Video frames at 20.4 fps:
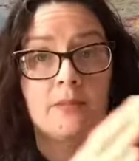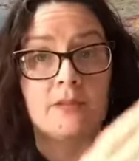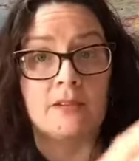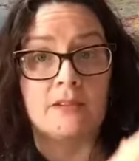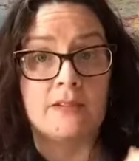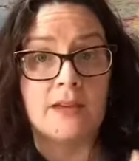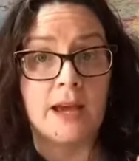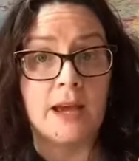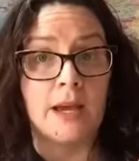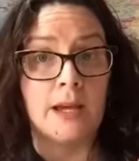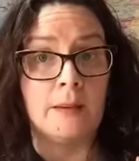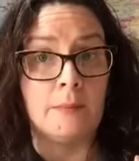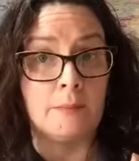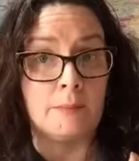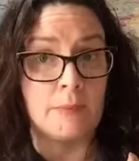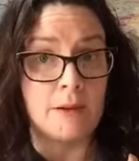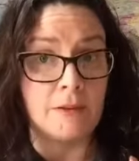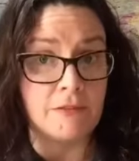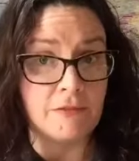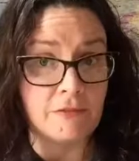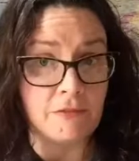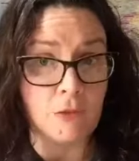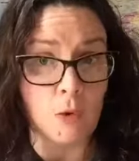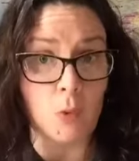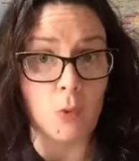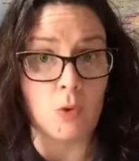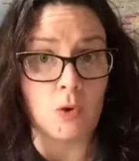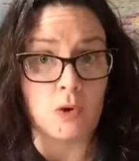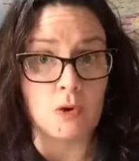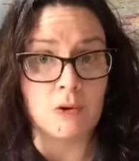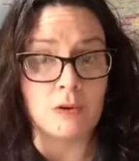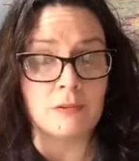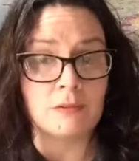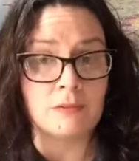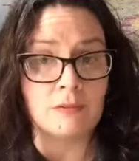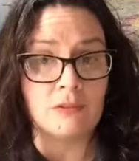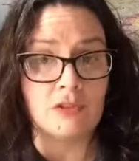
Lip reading: the time before